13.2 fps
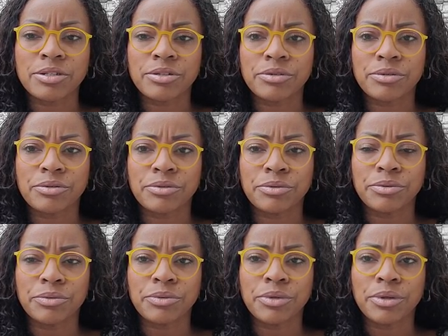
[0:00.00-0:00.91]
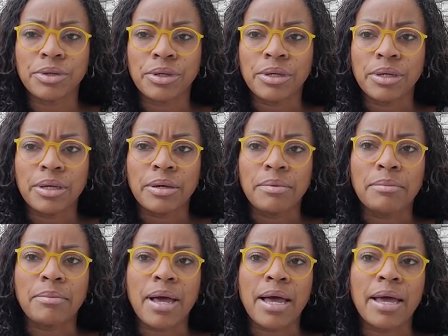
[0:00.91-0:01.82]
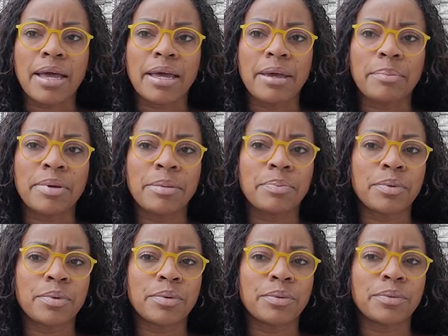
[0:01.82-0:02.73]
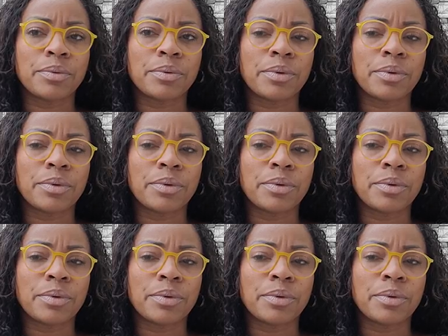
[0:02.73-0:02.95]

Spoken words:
to my people